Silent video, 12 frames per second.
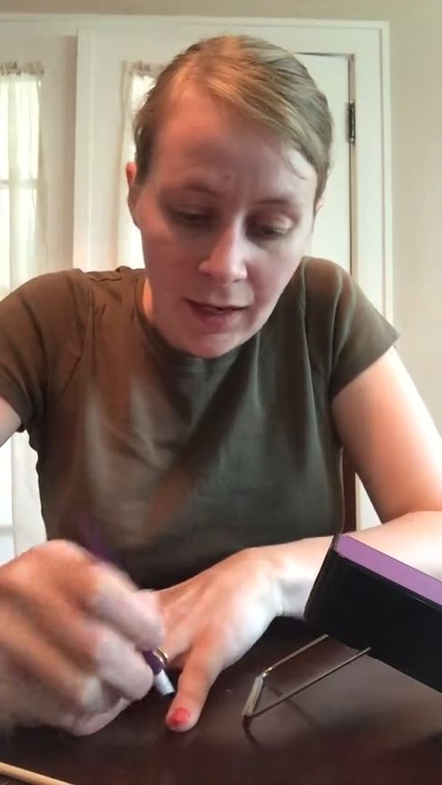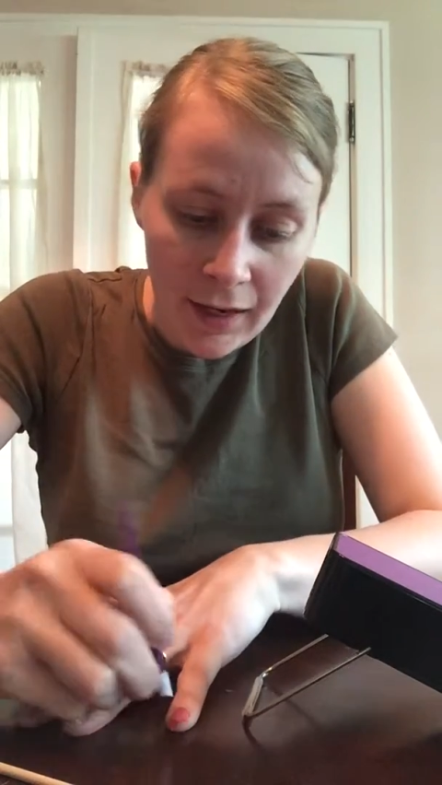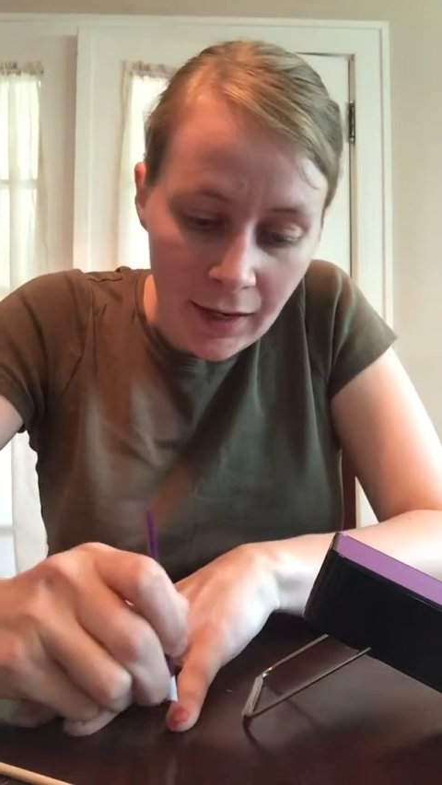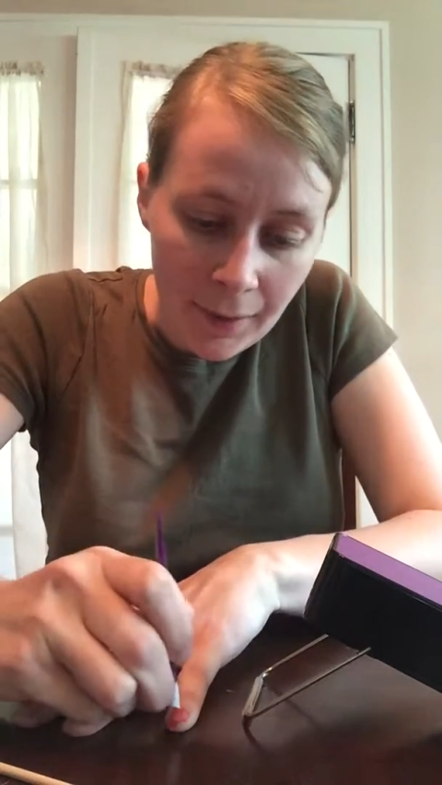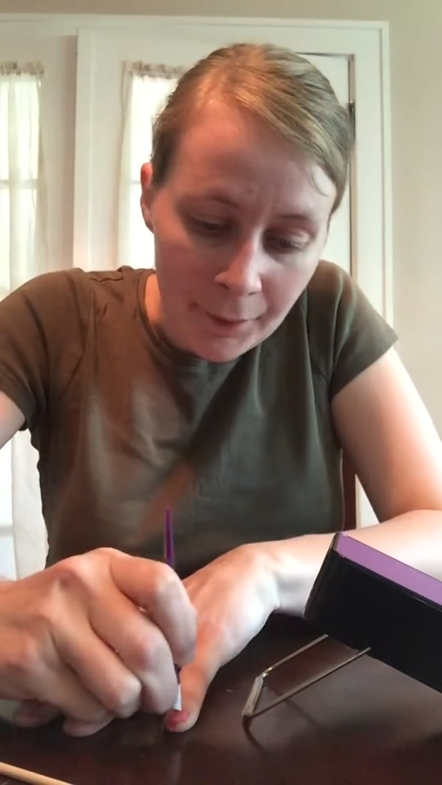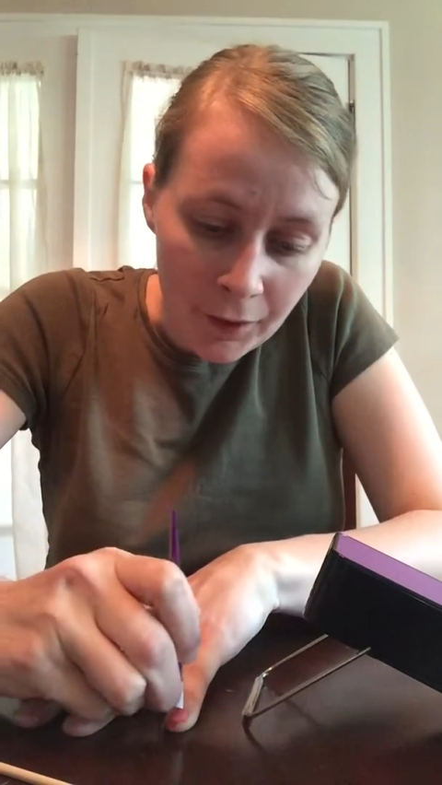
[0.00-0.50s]

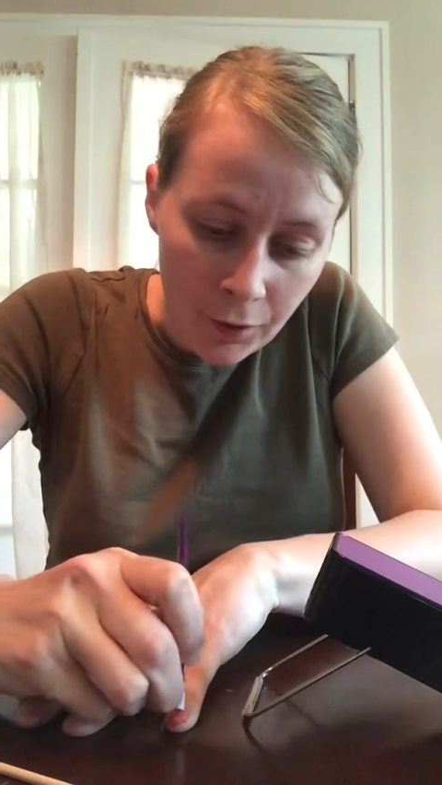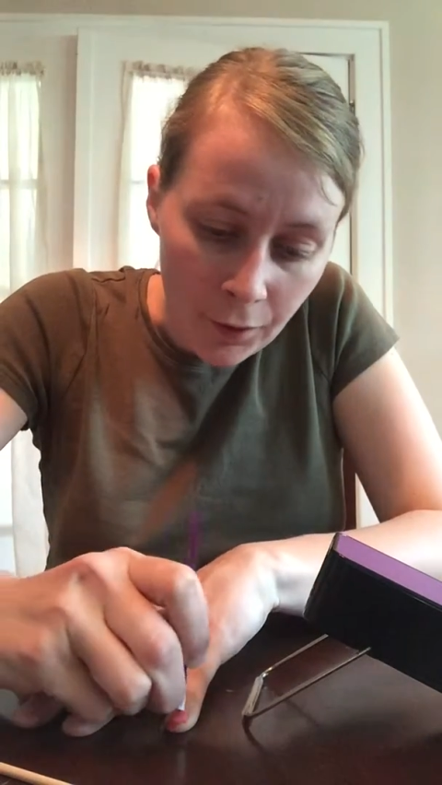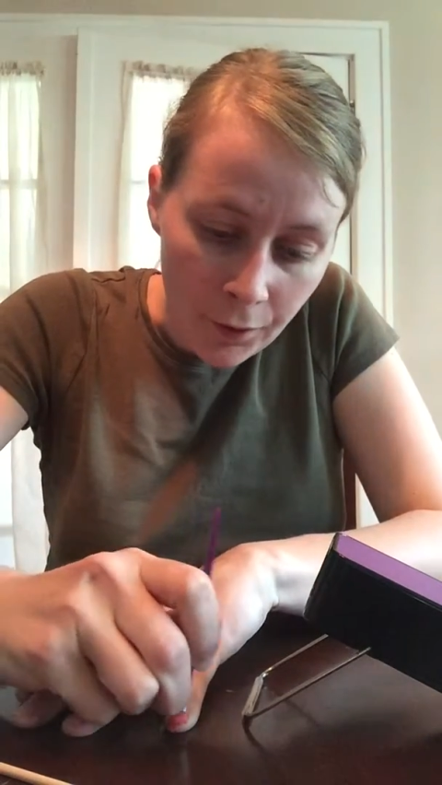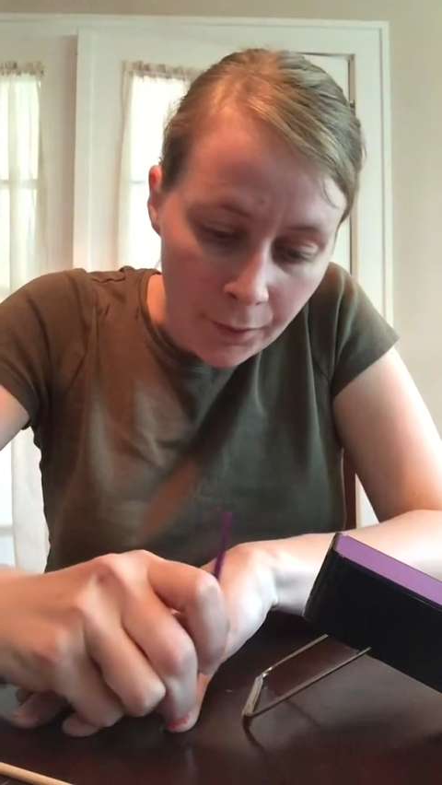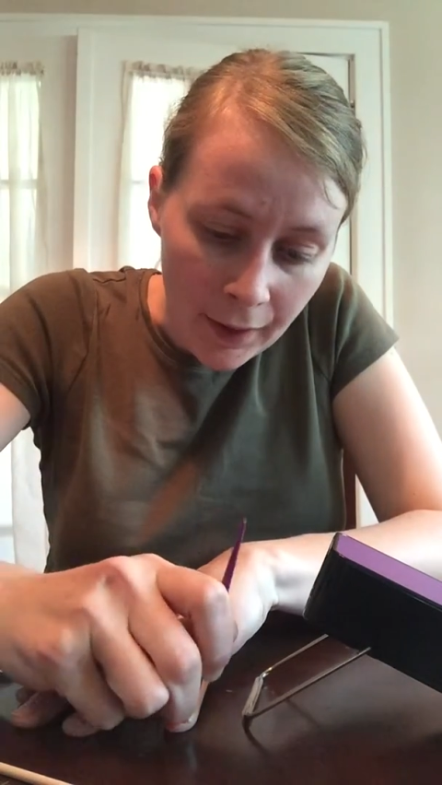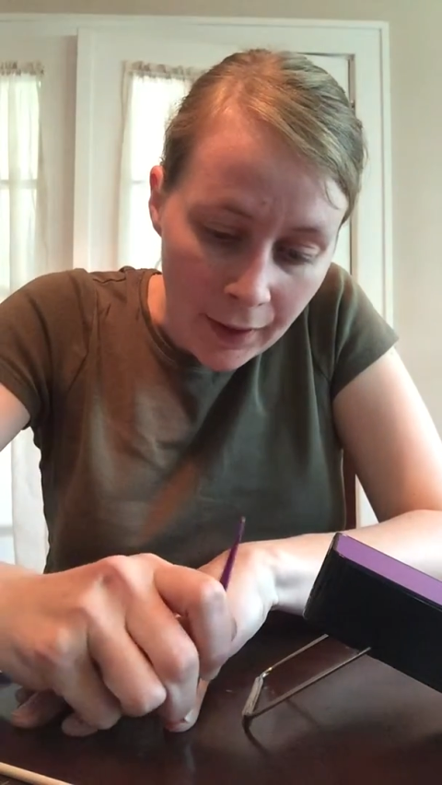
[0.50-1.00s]
and I'm going to
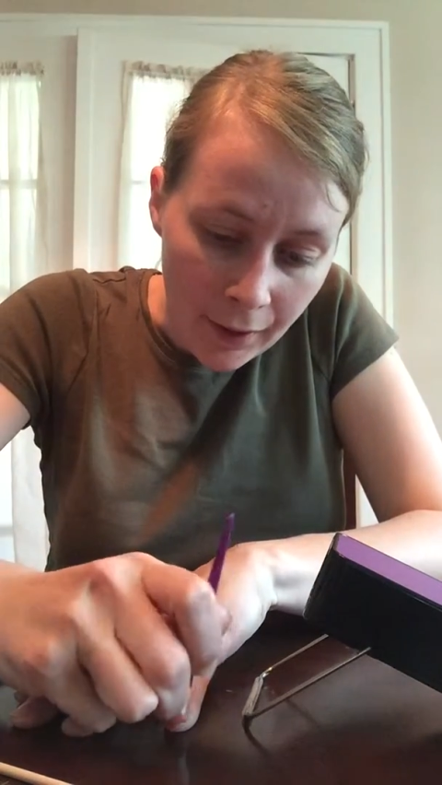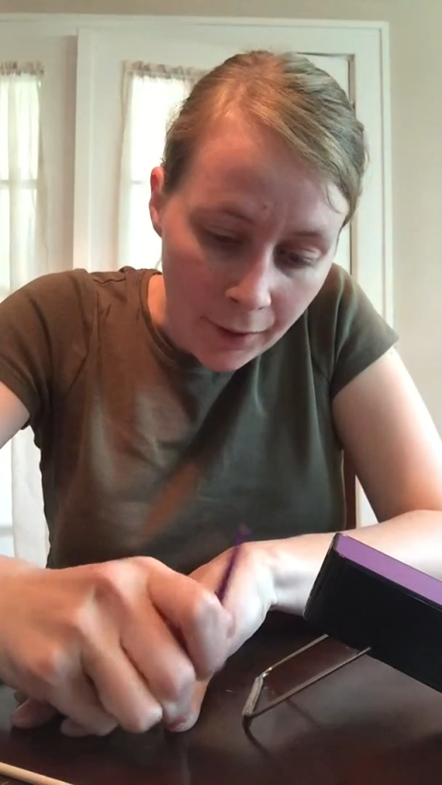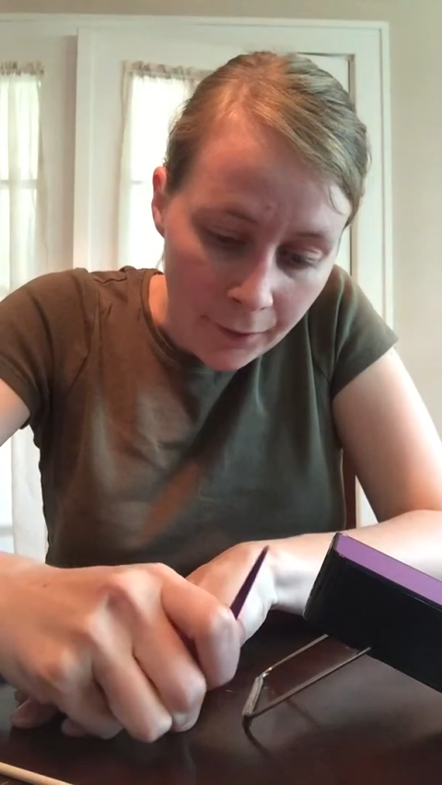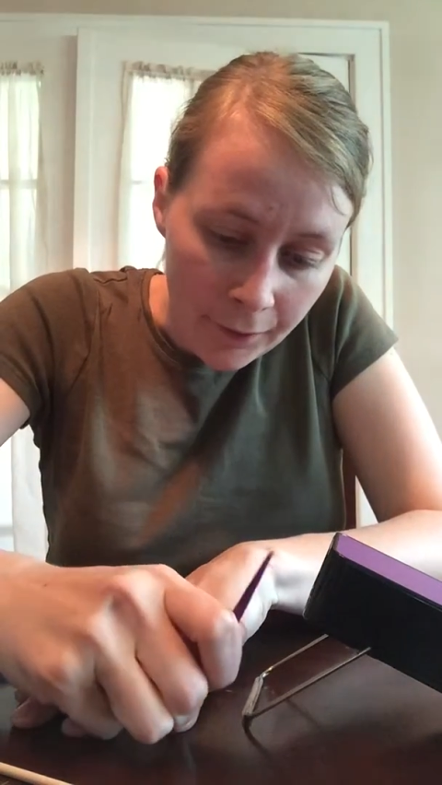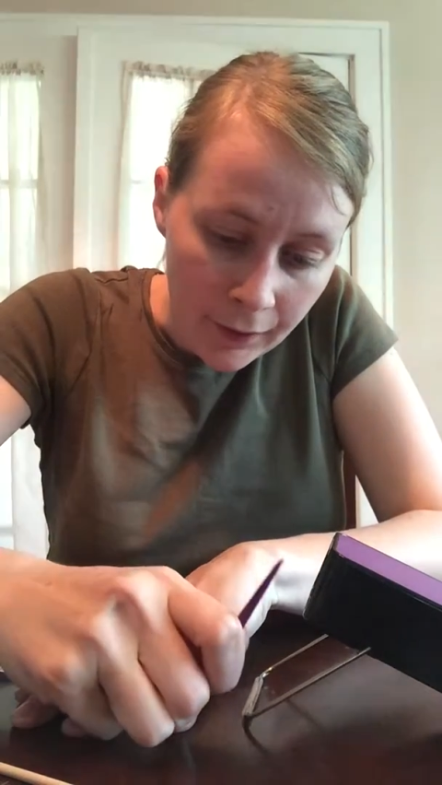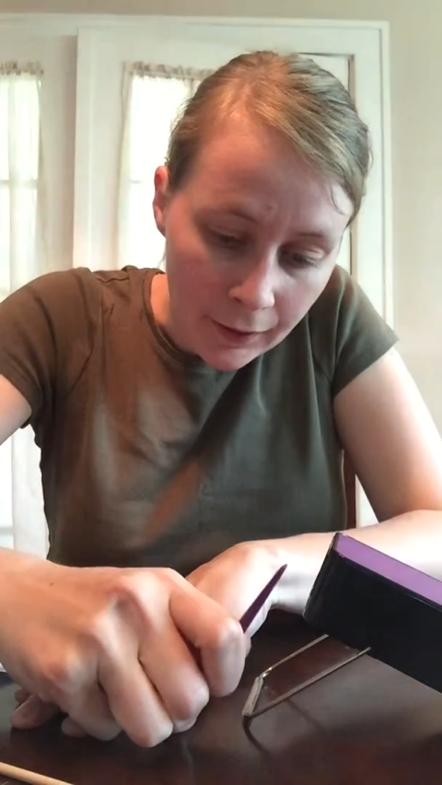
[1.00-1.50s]
go
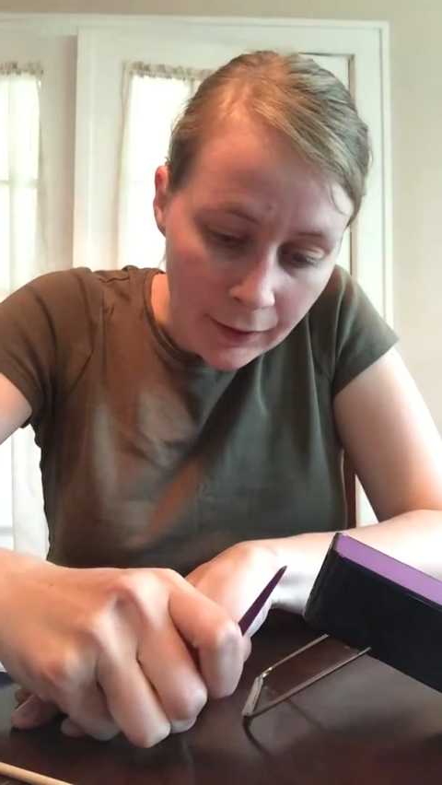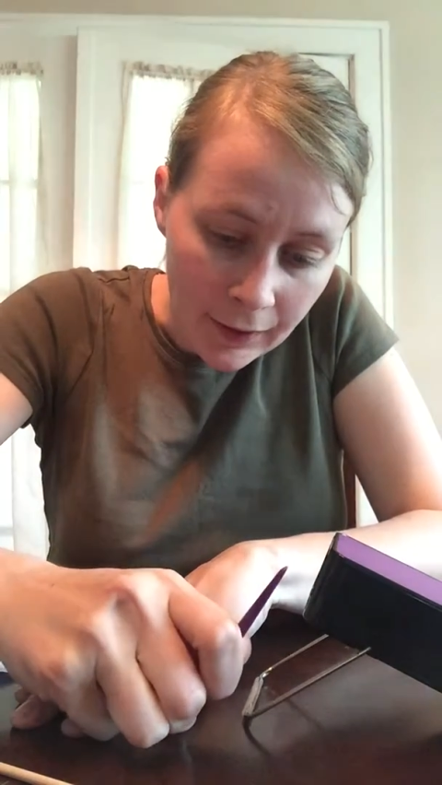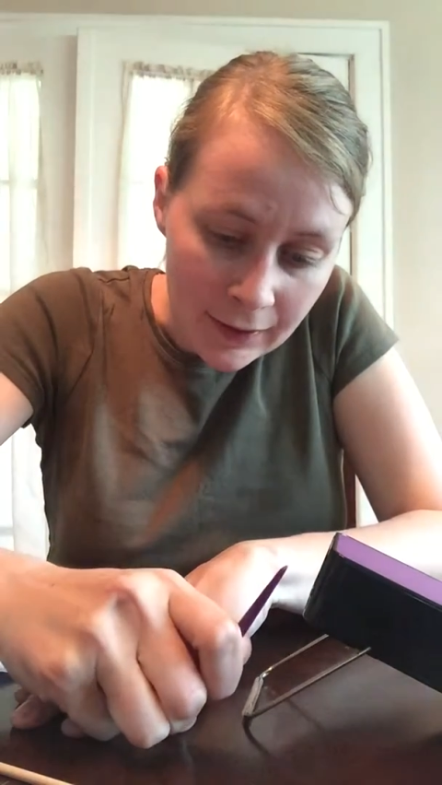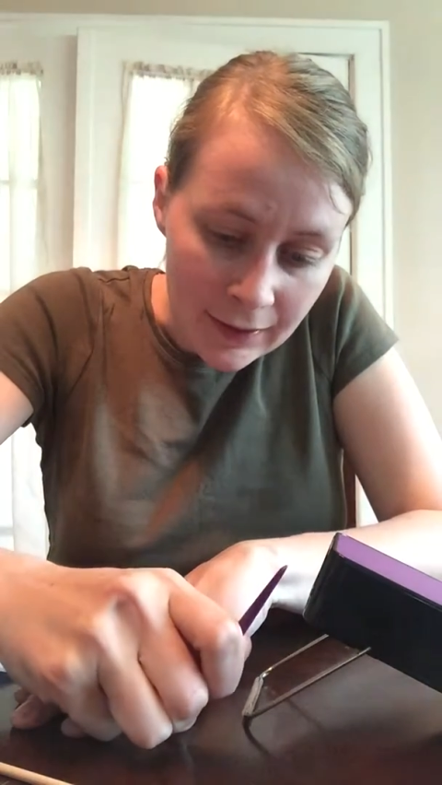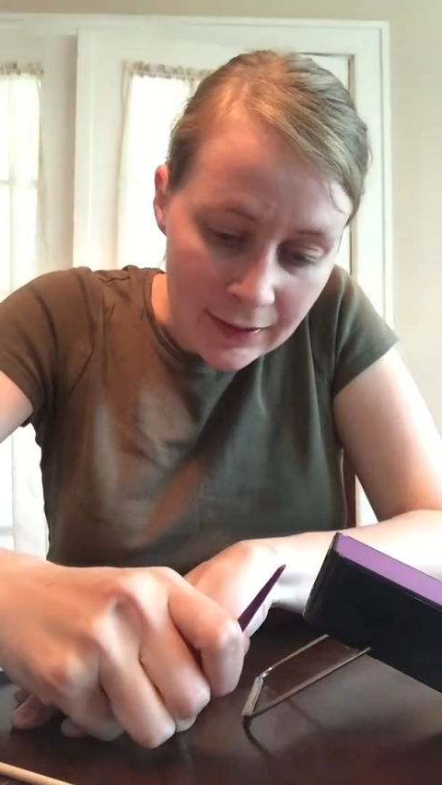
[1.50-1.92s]
around and get